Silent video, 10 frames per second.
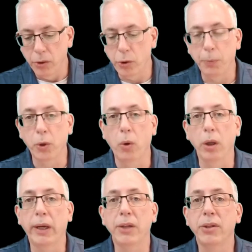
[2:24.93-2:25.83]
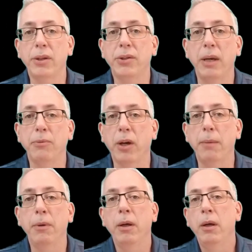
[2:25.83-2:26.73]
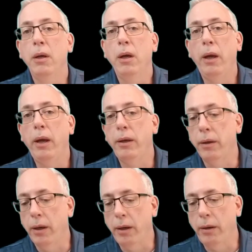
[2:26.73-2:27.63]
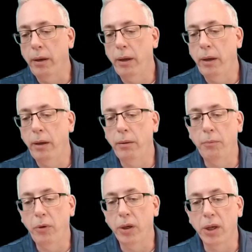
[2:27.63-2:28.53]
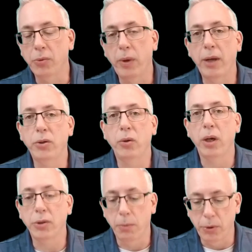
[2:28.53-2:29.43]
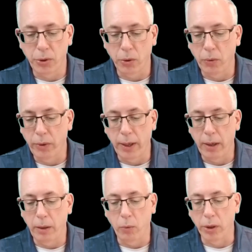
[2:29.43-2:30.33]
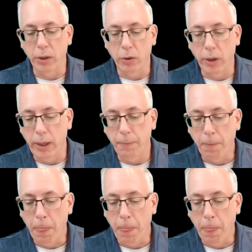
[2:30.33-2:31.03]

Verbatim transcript: super koala kits at the same time, and uh, eh, because we had two customers, so that worked out great.